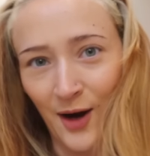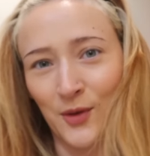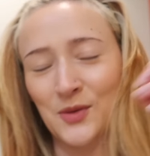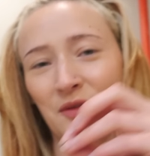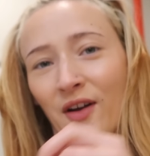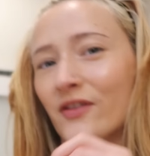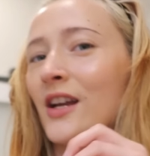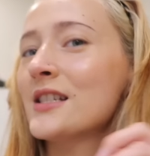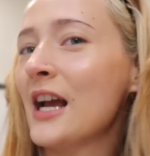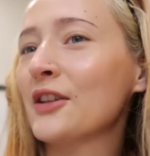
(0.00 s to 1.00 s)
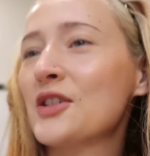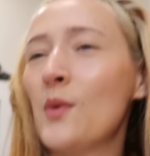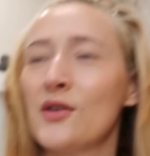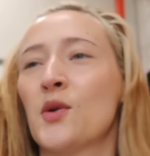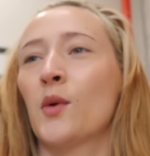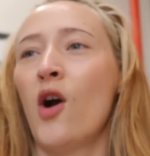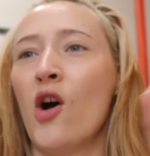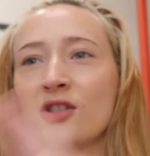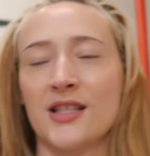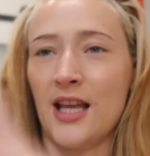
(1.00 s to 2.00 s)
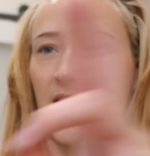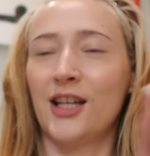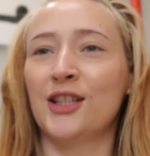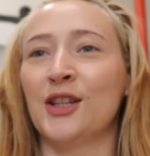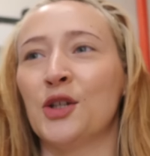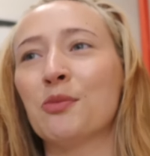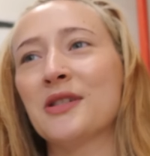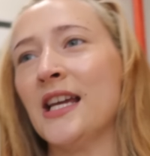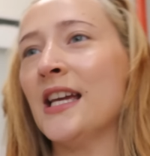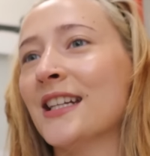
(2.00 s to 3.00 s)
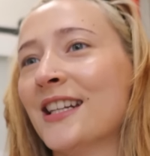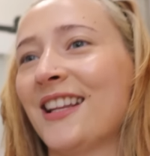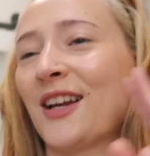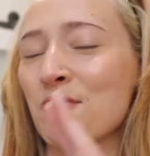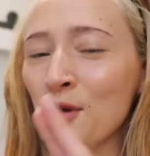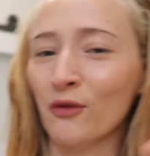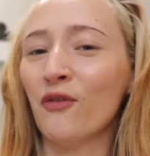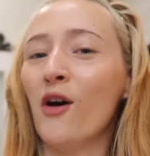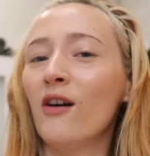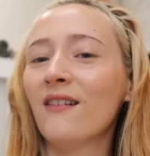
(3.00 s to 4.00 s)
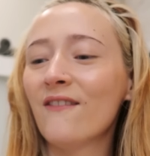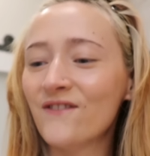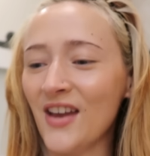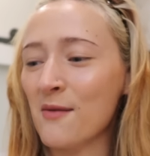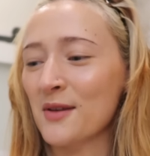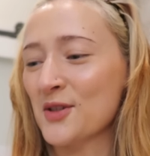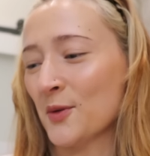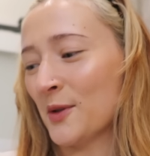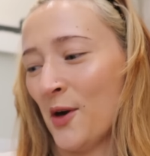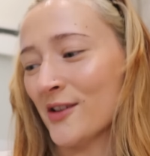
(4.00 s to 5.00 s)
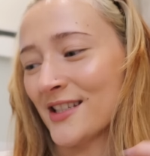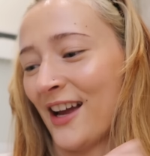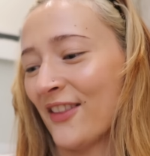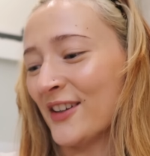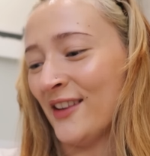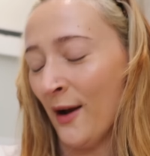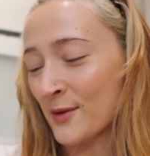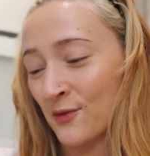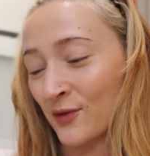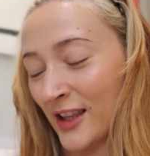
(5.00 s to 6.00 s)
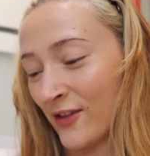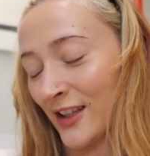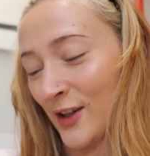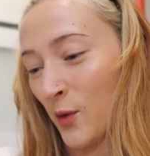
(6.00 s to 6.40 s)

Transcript: I worked with Feffy at Tyler as well. So we're all just like looped in and like a beautiful family so we were all together and that was really really